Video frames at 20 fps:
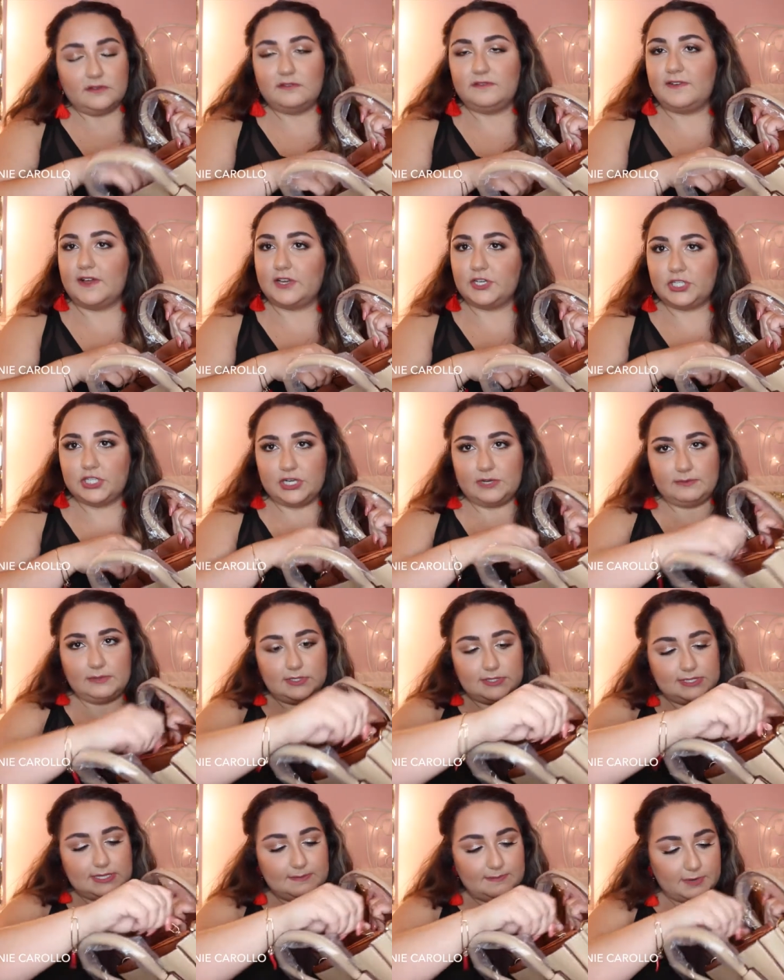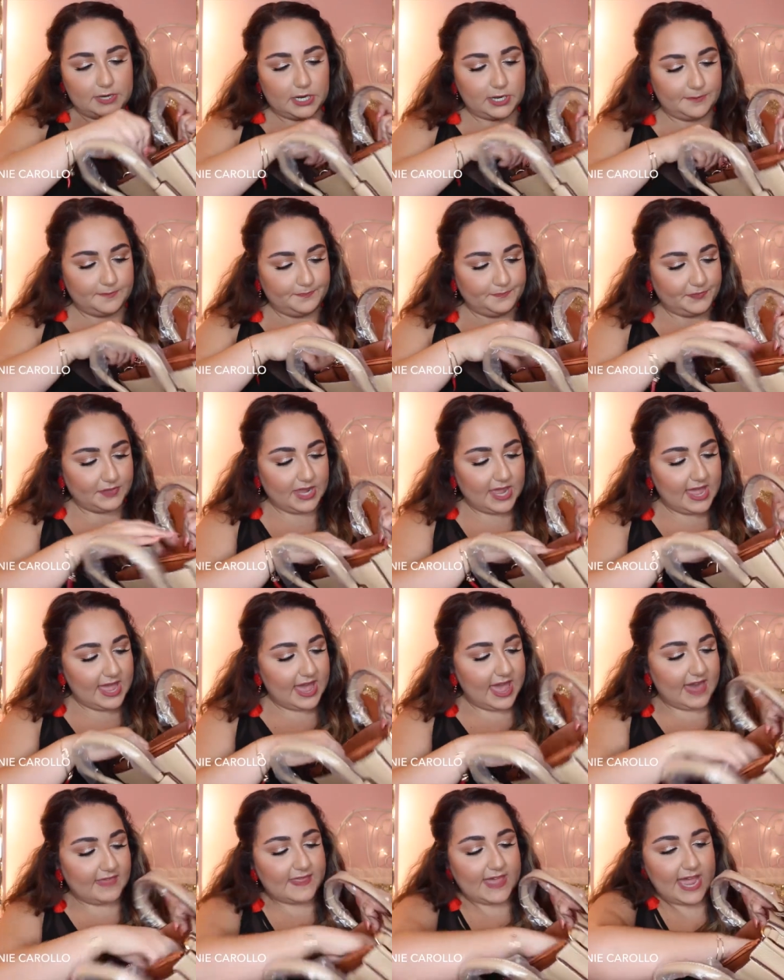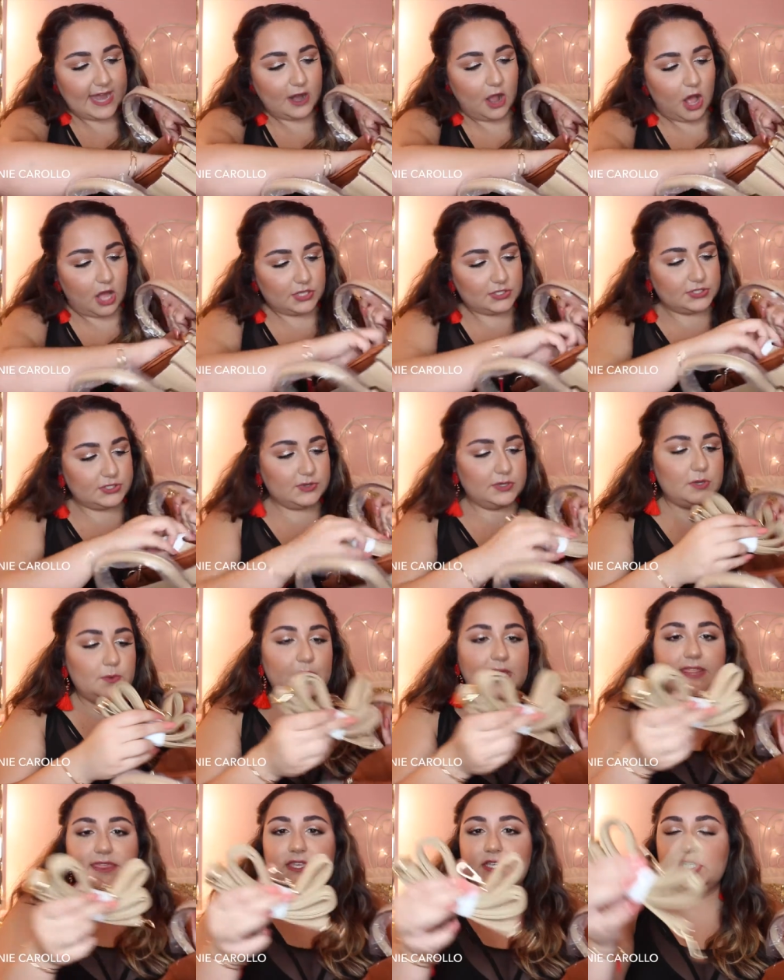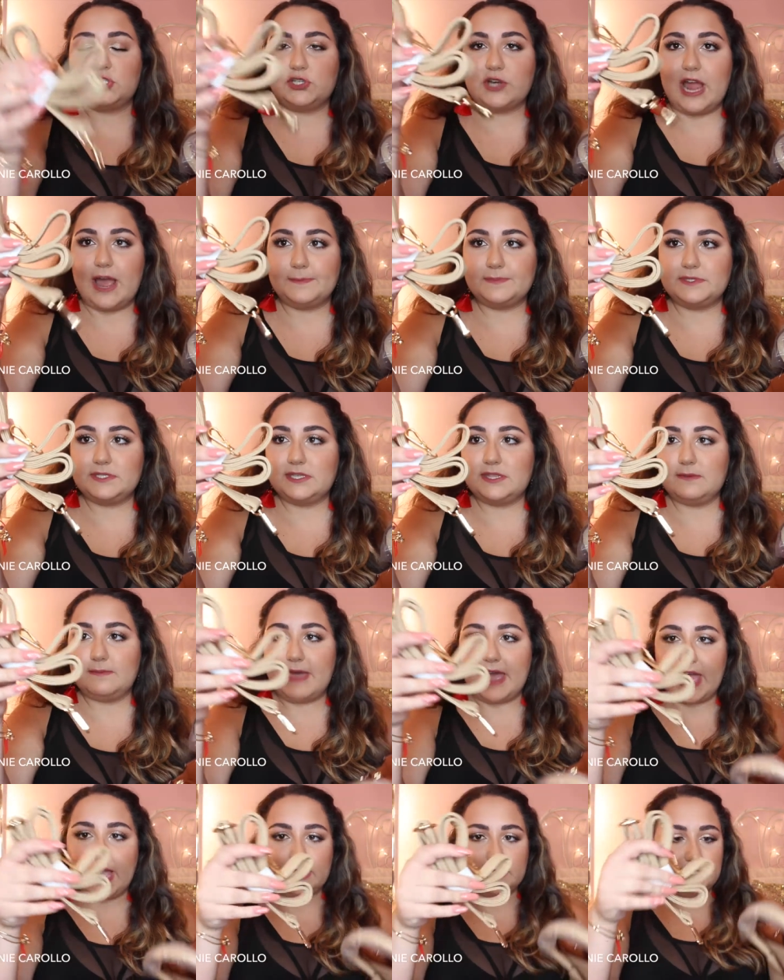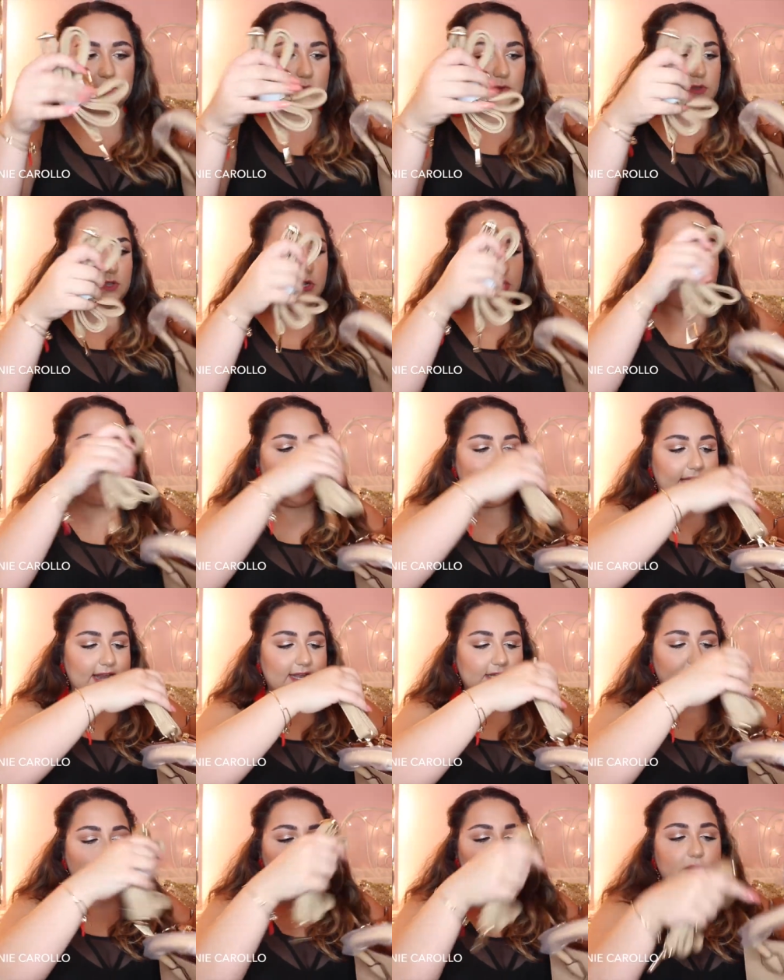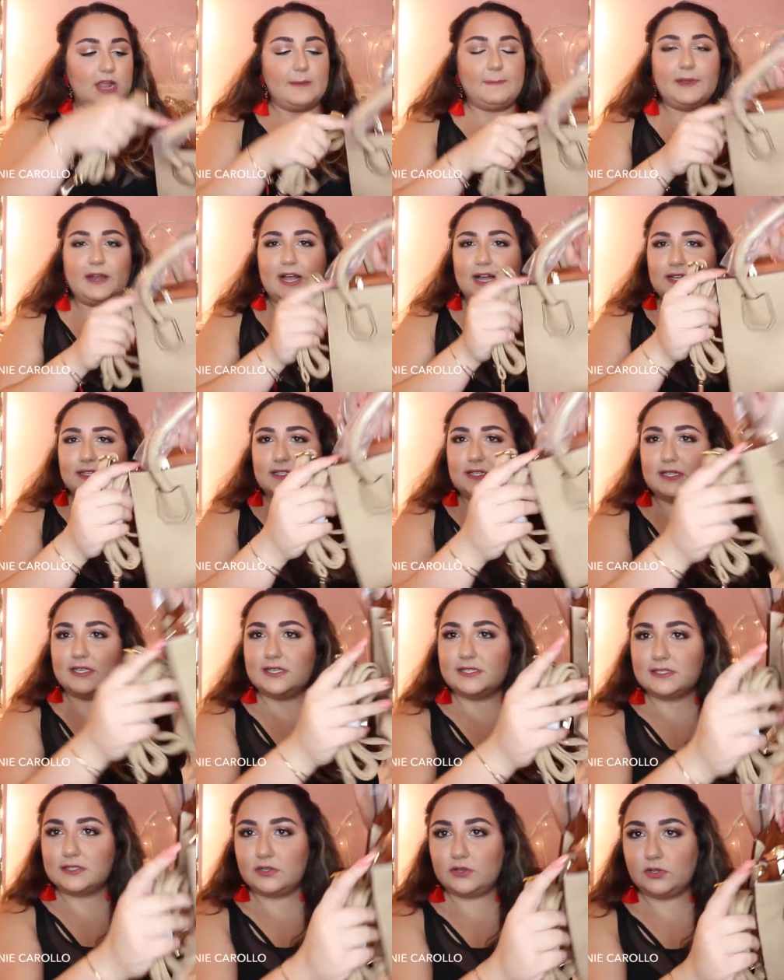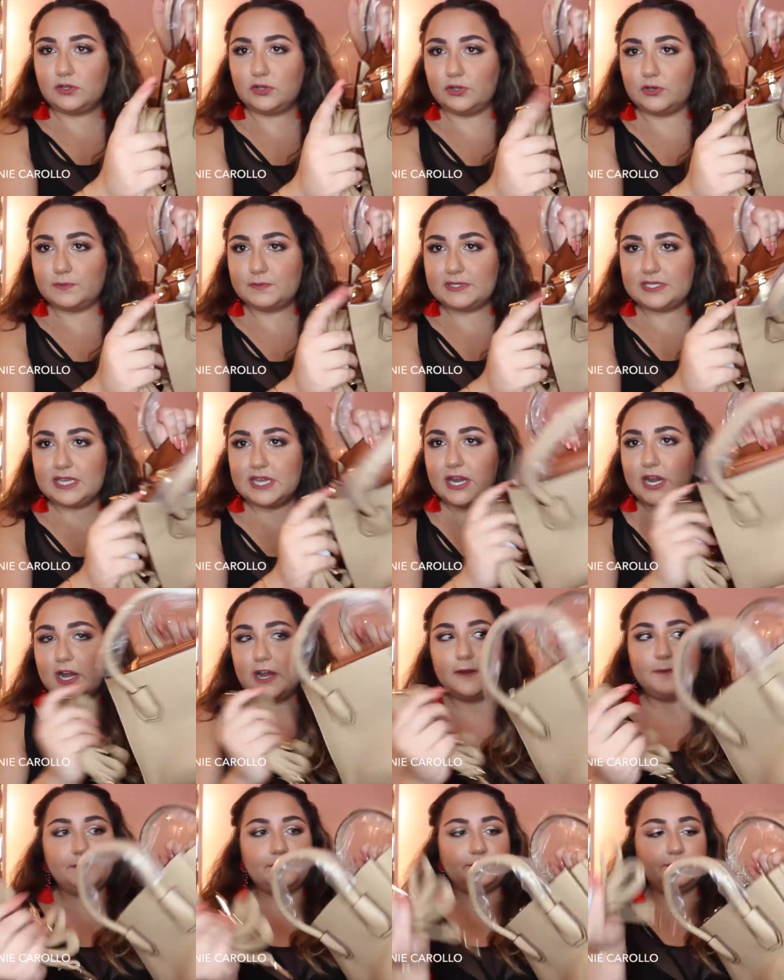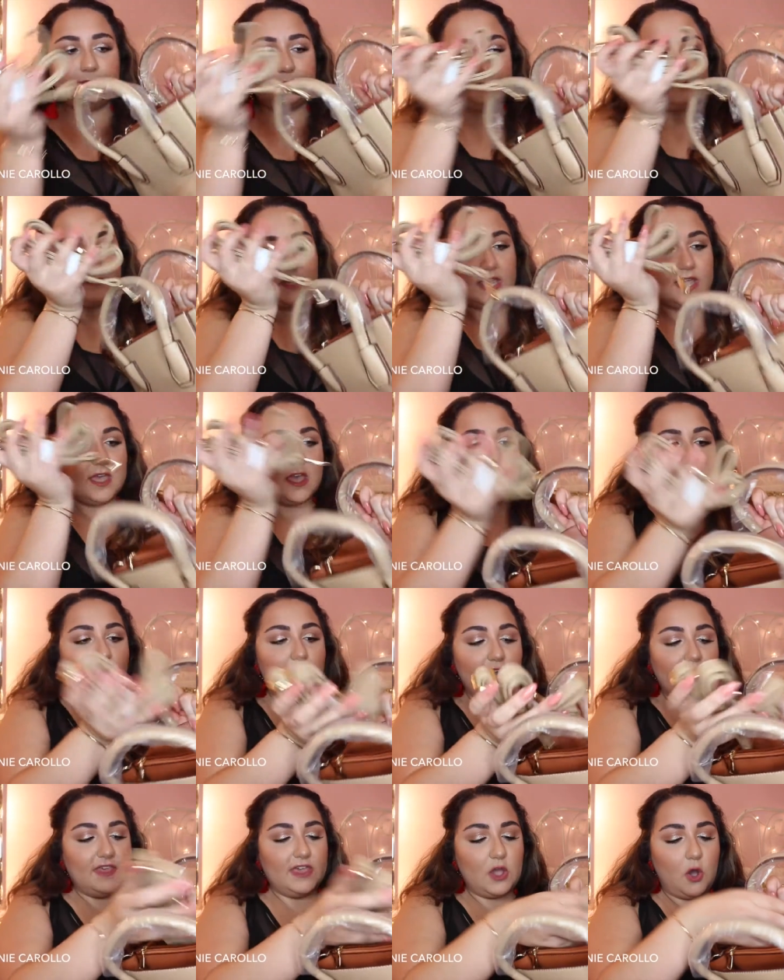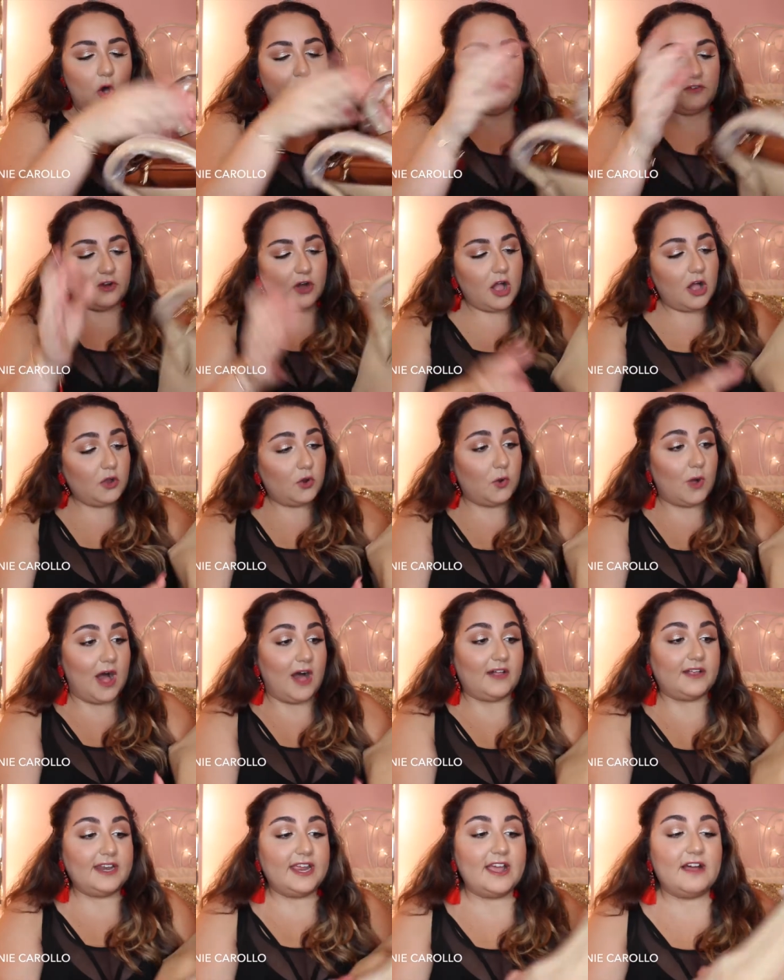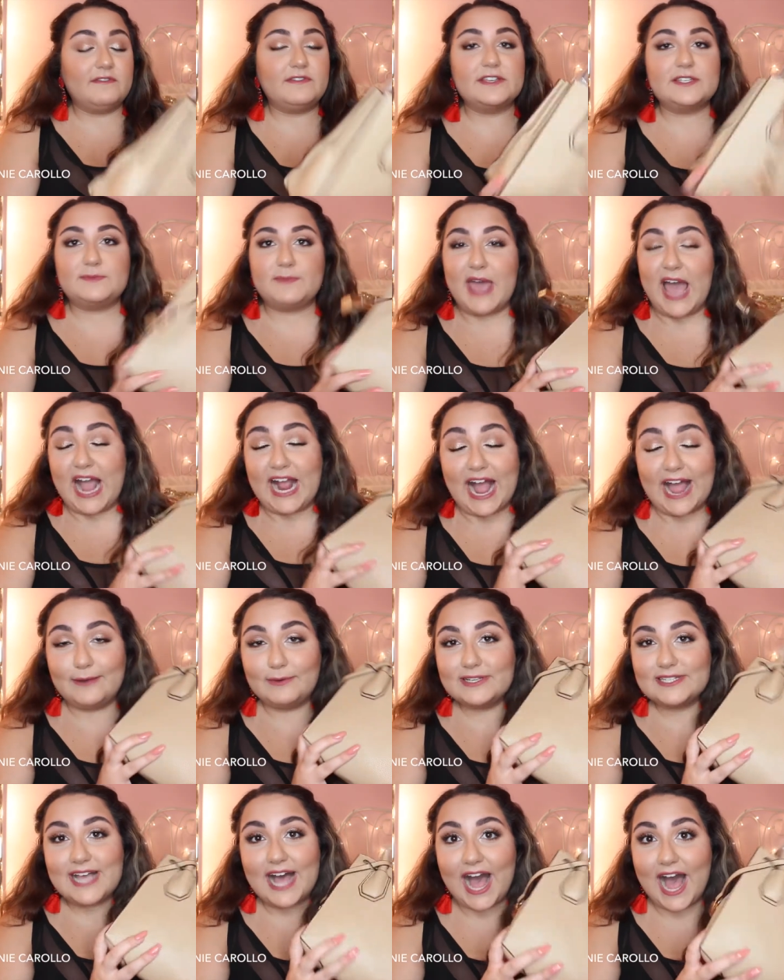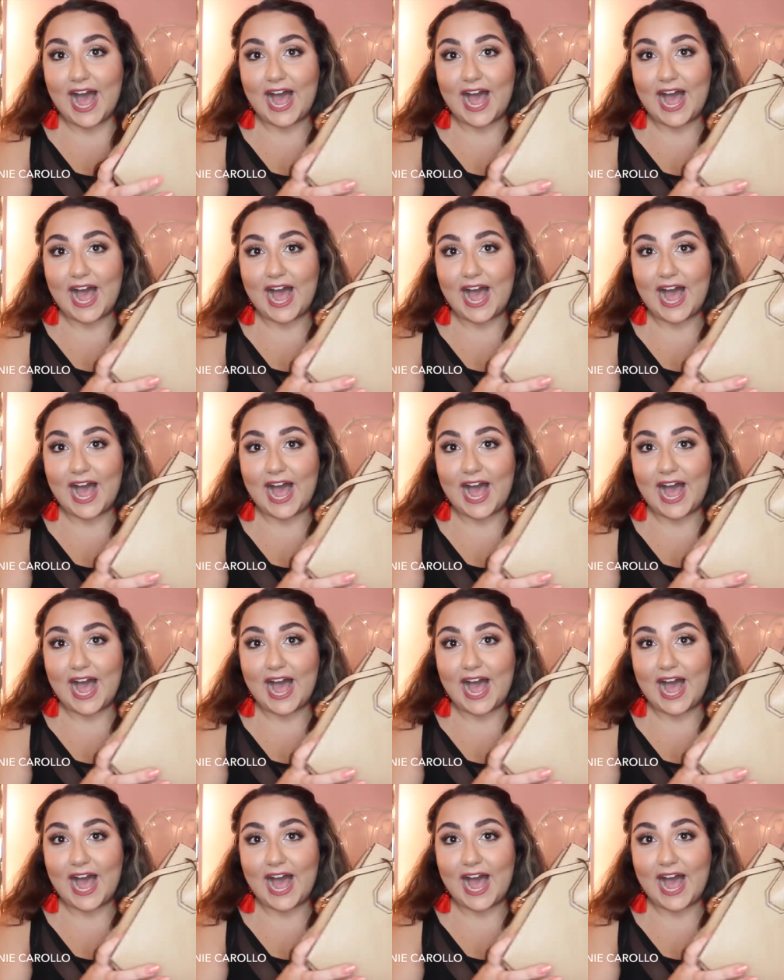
functional zipper. And then also you get the straps to the bag, so you can go ahead and strap it onto these little loops here. The overall quality of this bag, I was